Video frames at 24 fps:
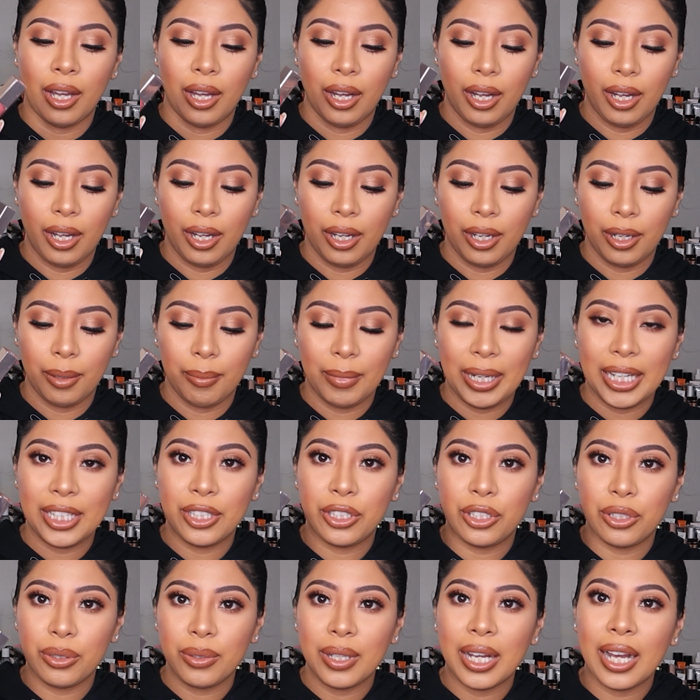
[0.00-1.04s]
I
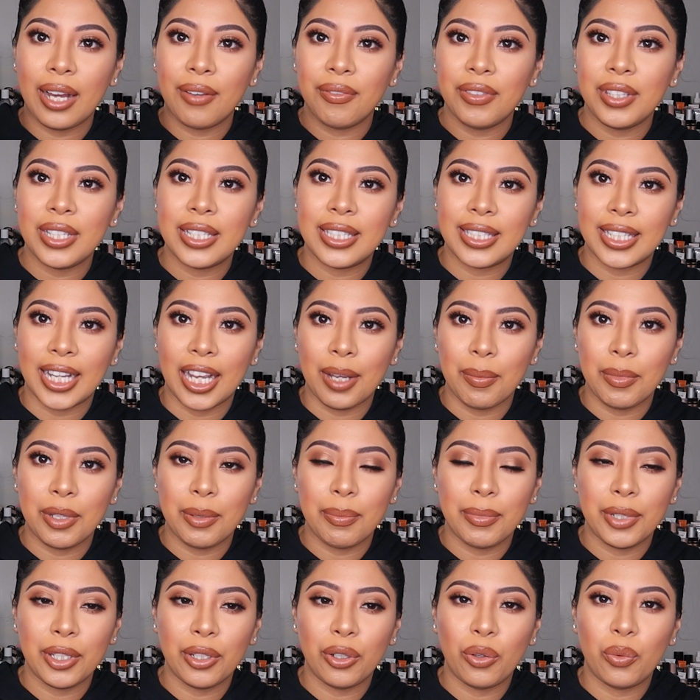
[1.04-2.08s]
do have the
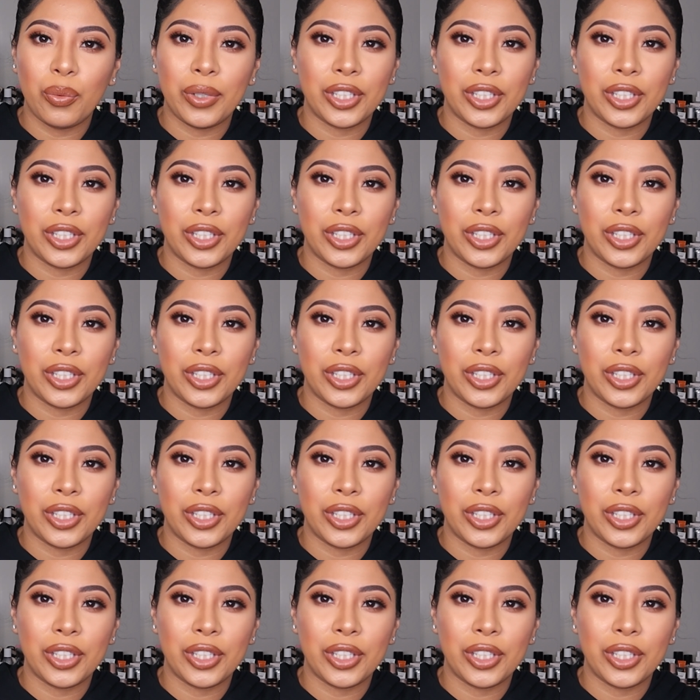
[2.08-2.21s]
Diamond Milk,